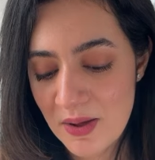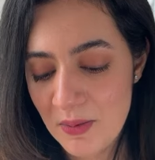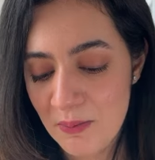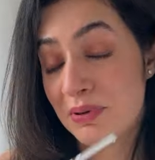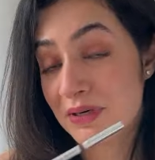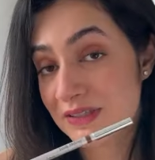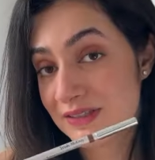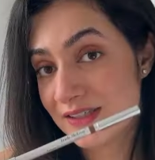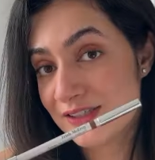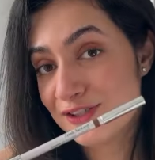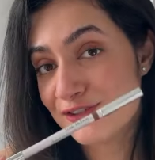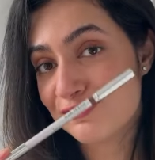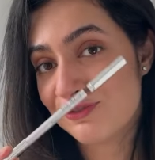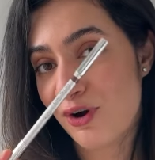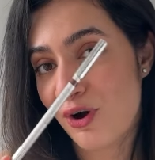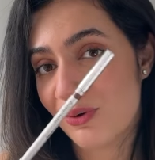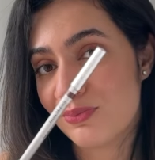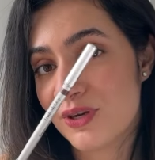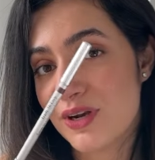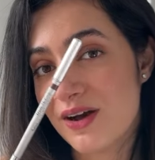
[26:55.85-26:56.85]
But this
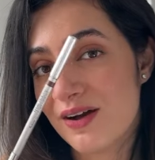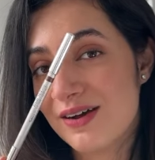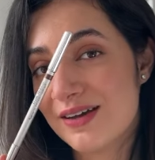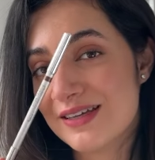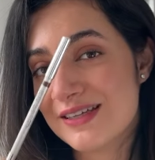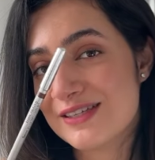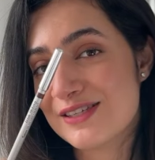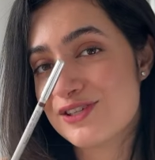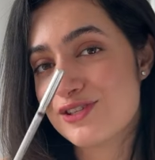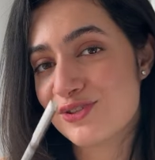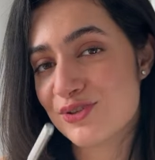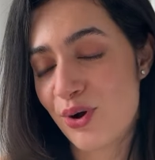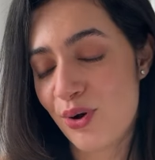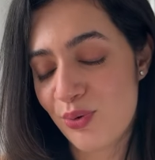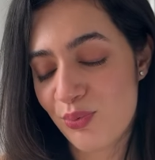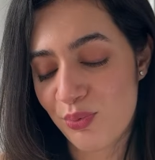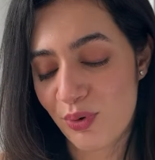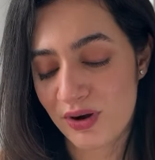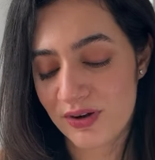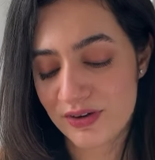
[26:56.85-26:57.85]
formula is so
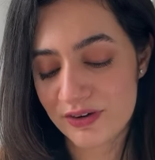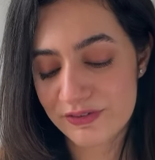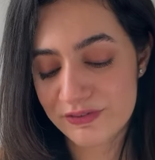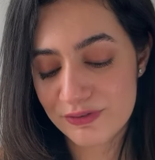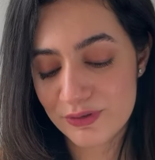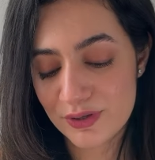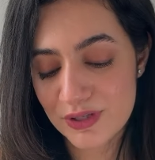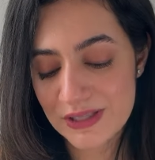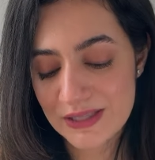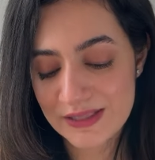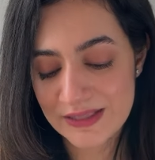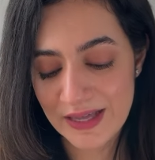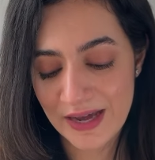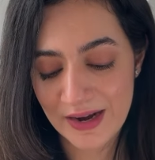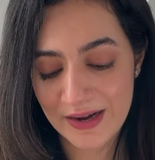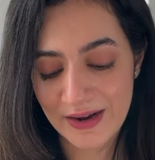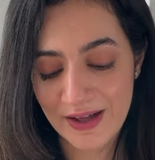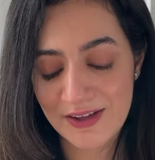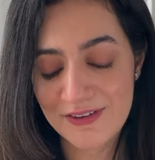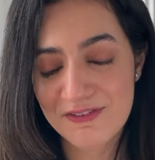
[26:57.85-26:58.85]
wonderful
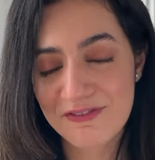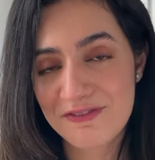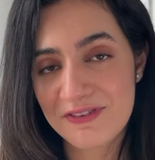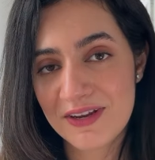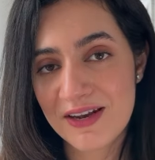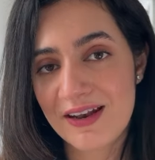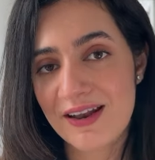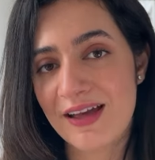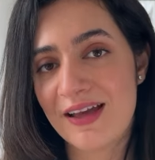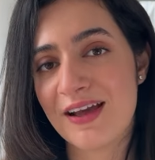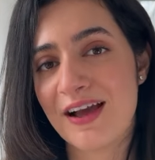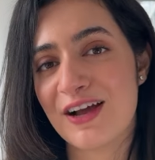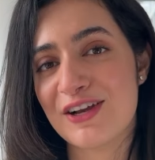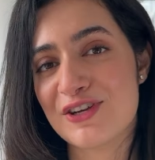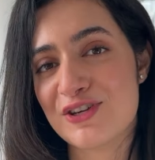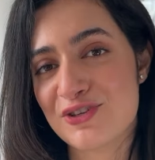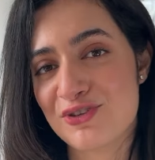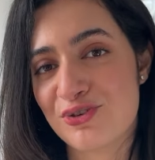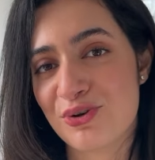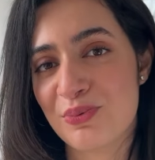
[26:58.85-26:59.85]
that I feel like I
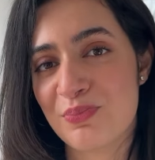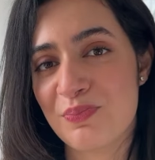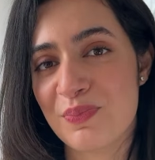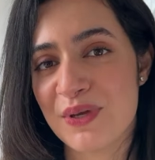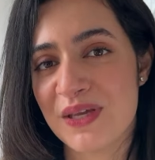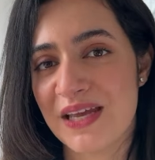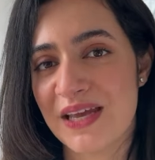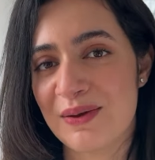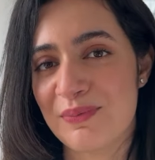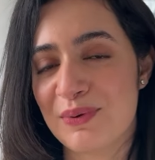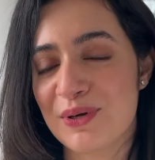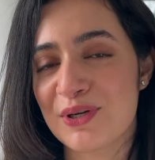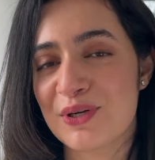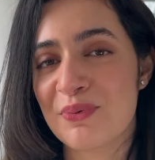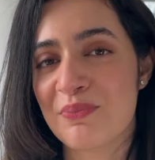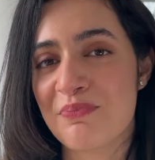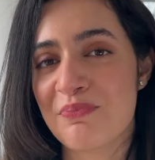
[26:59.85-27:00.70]
should be able to